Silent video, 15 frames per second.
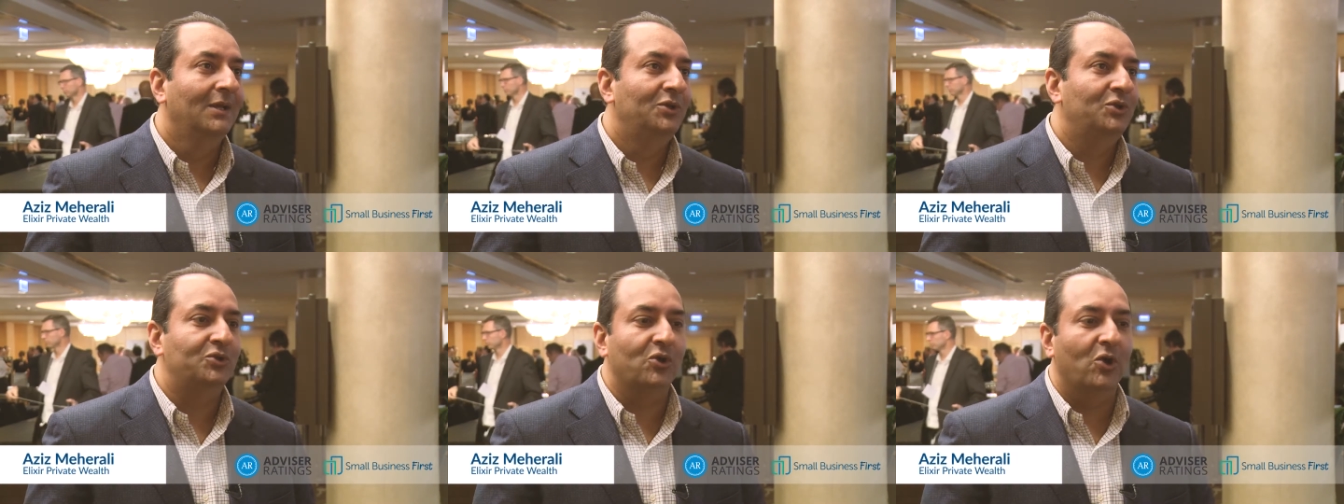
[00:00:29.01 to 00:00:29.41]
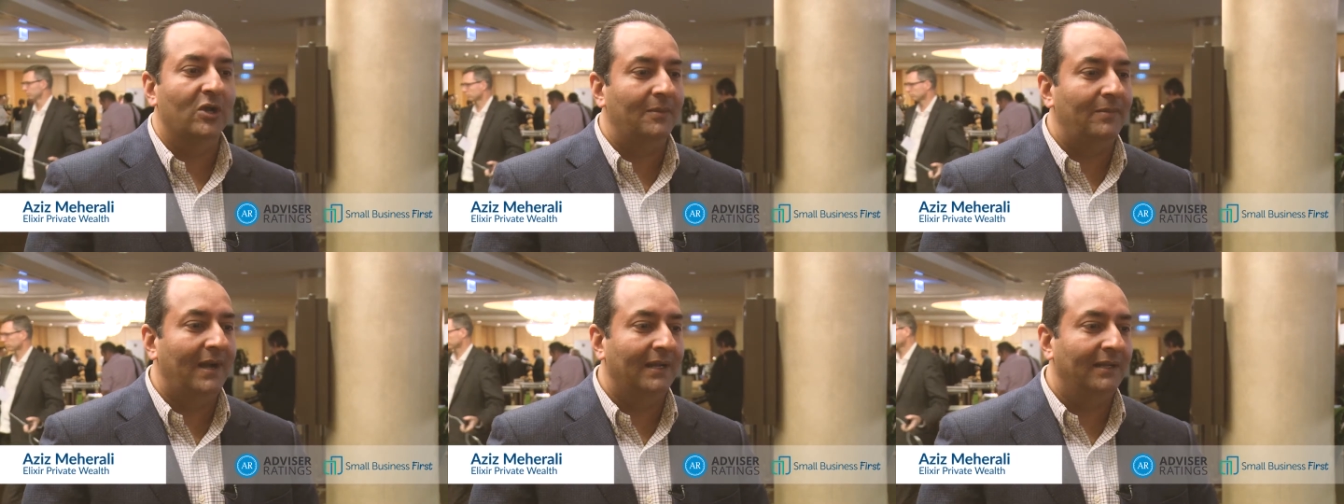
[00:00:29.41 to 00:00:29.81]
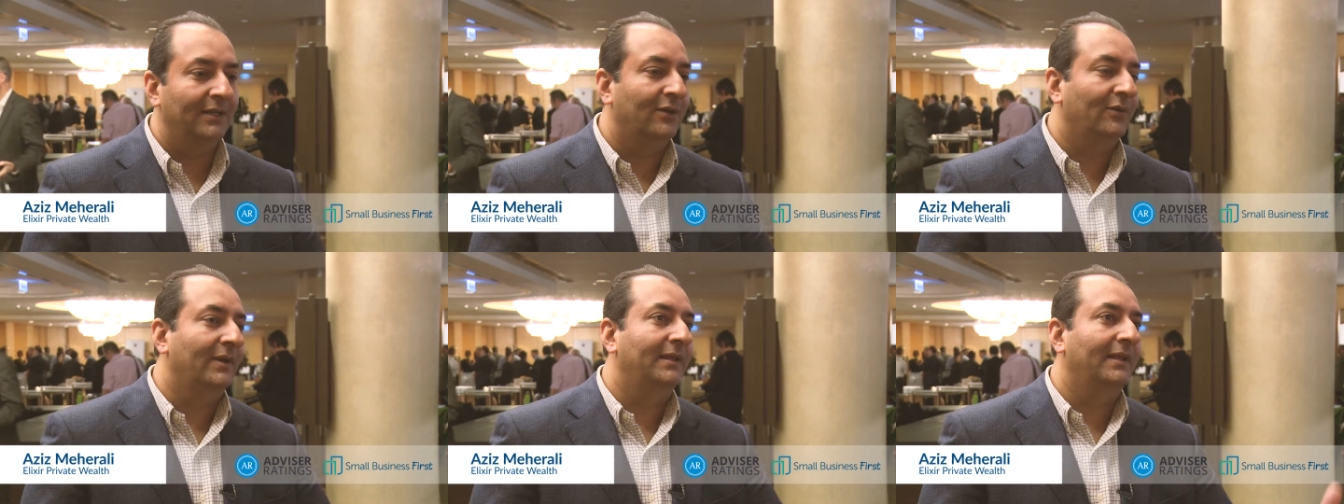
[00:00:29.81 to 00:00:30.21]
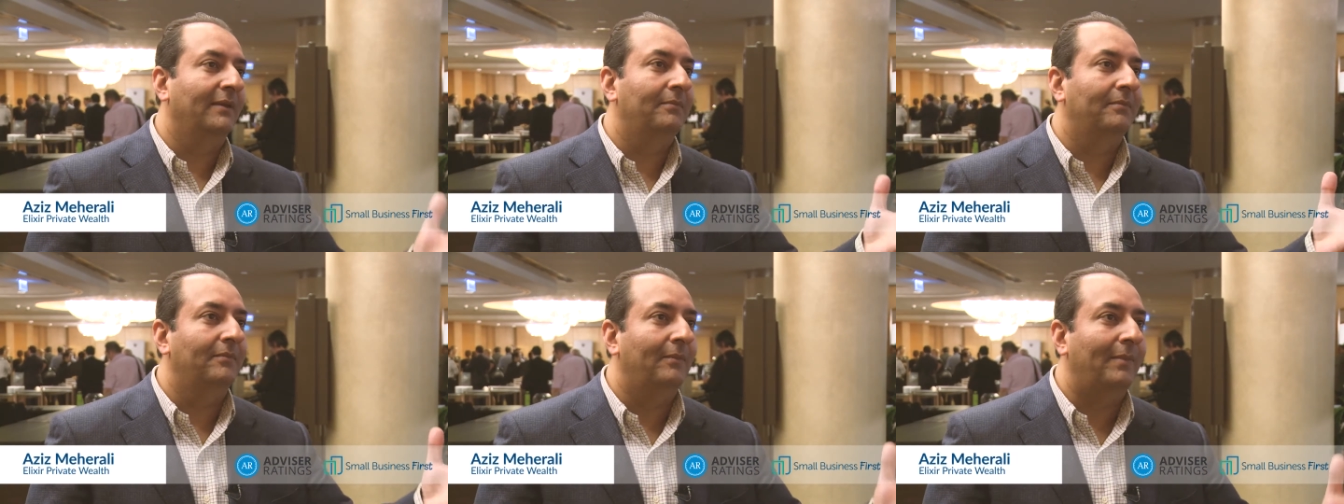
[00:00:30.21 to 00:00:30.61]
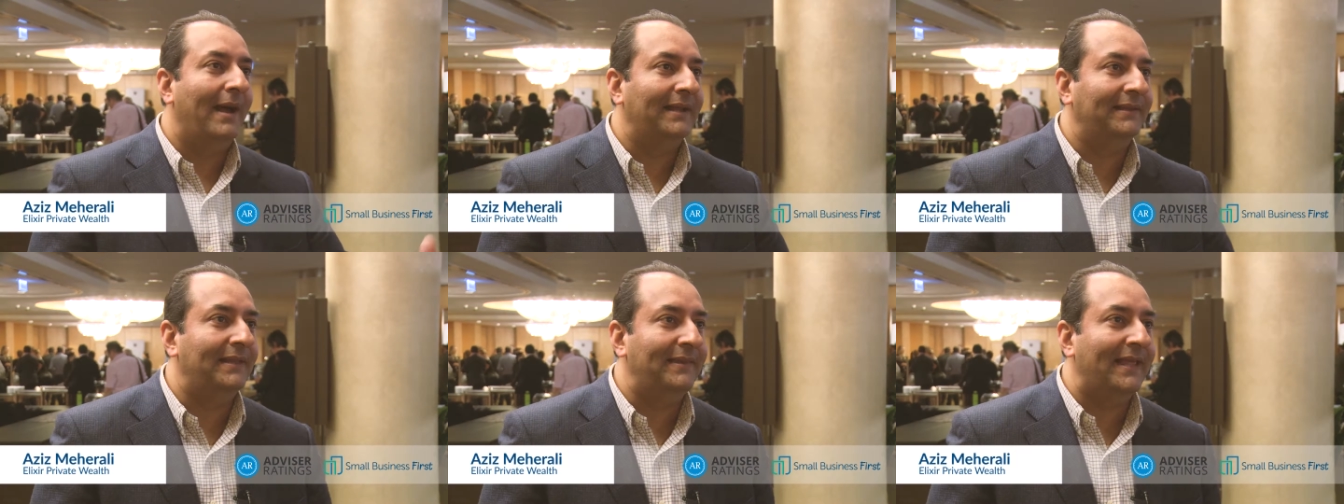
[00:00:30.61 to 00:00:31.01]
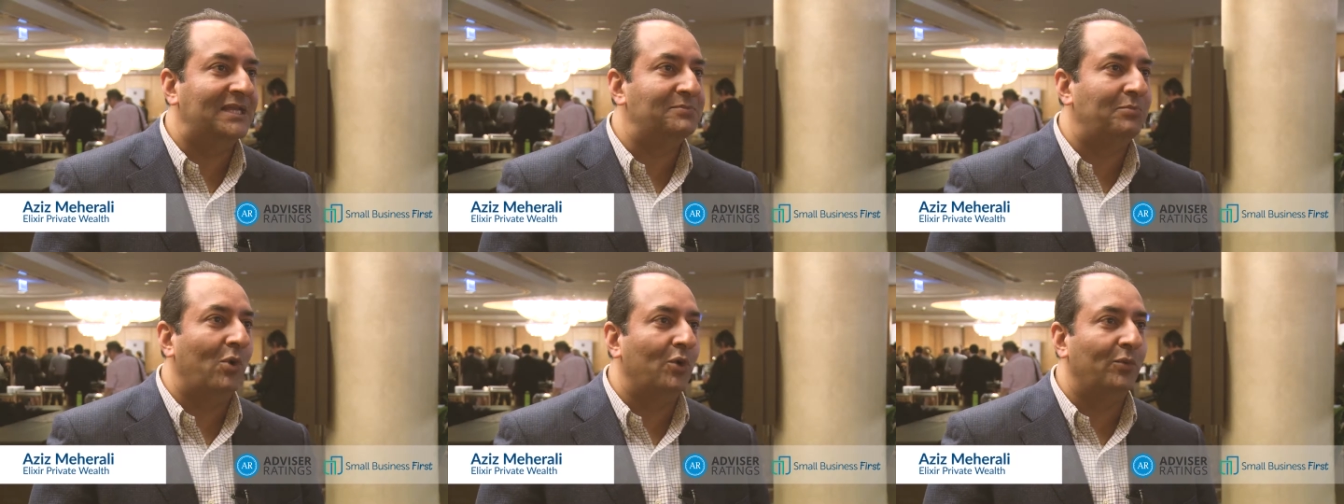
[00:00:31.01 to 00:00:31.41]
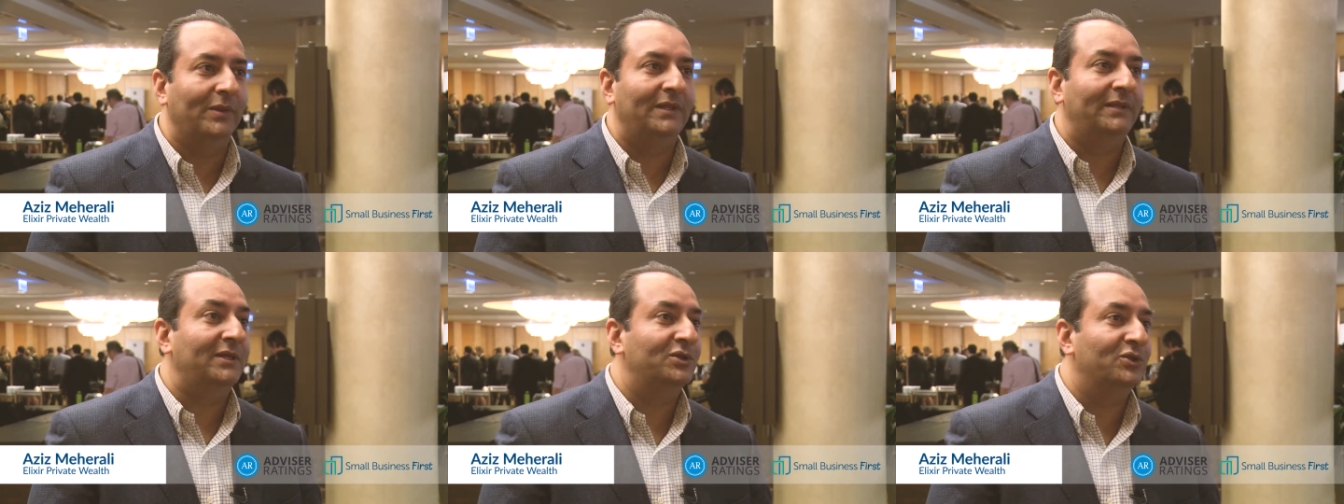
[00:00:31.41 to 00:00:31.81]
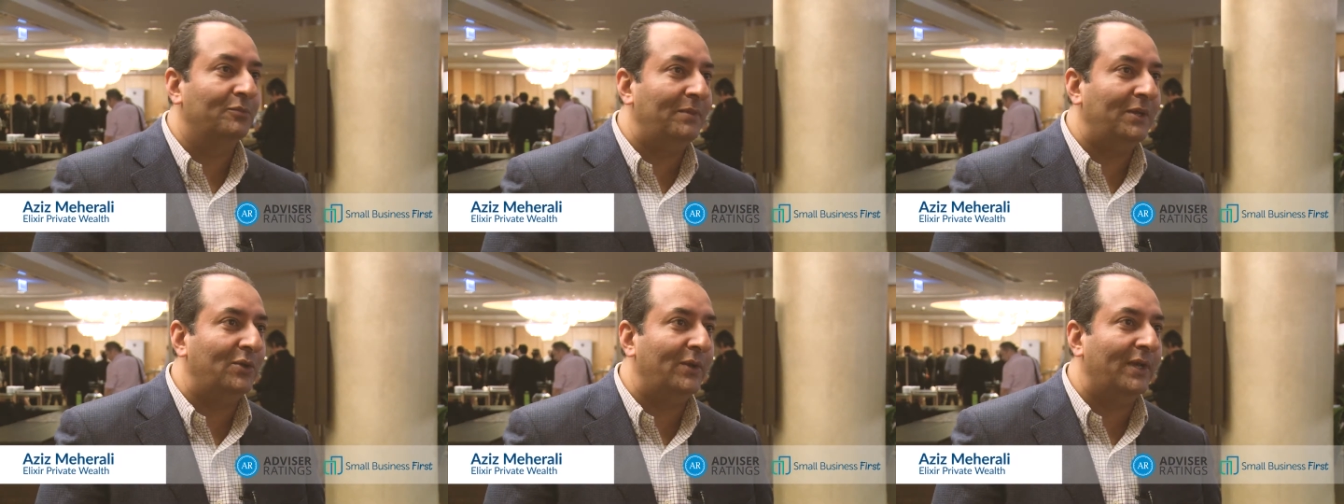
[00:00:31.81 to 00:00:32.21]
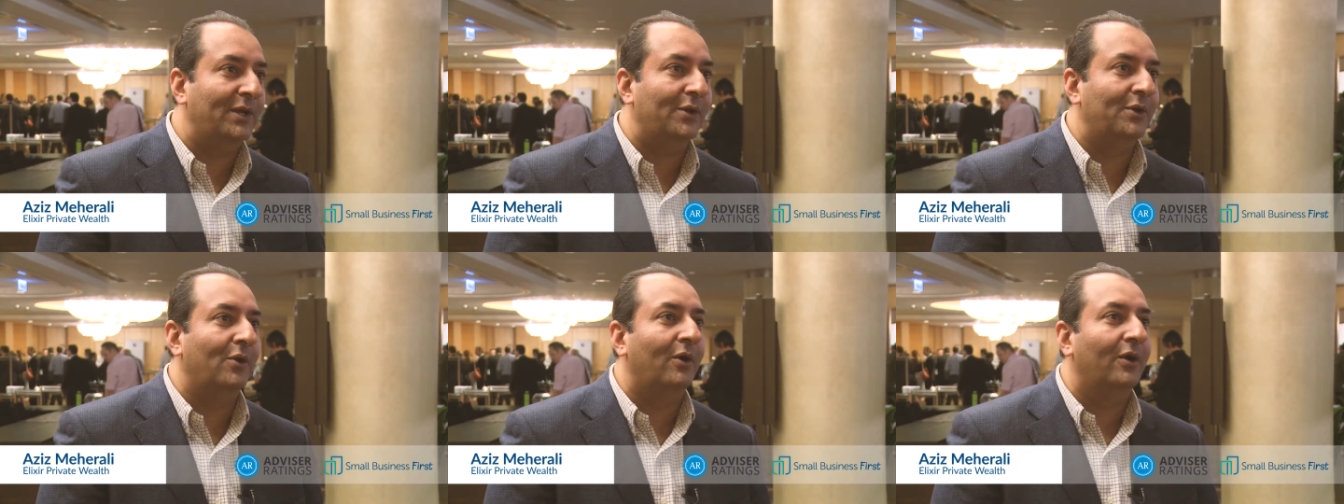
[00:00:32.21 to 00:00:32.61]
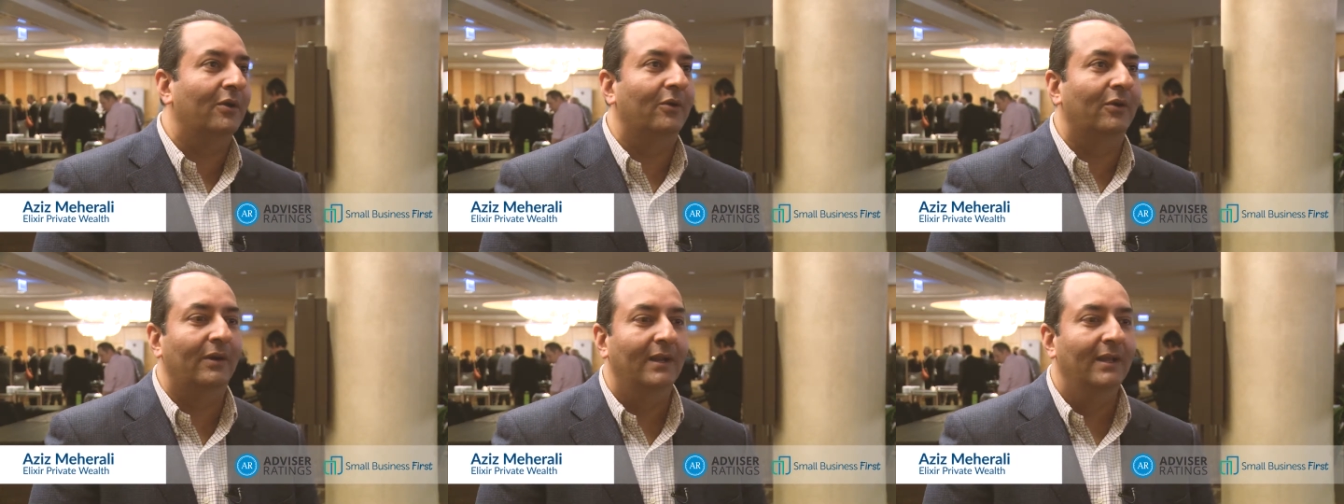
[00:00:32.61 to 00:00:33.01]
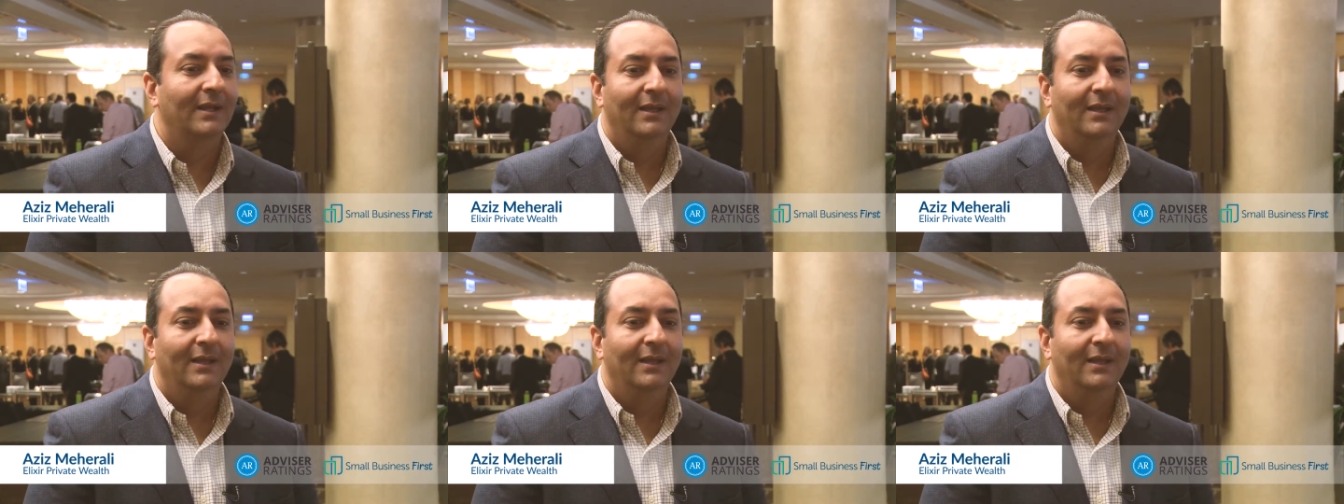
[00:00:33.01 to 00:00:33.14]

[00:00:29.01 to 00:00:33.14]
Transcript: to talk about, you know, whether they're buying the next board, whether they should be doing it or not, or,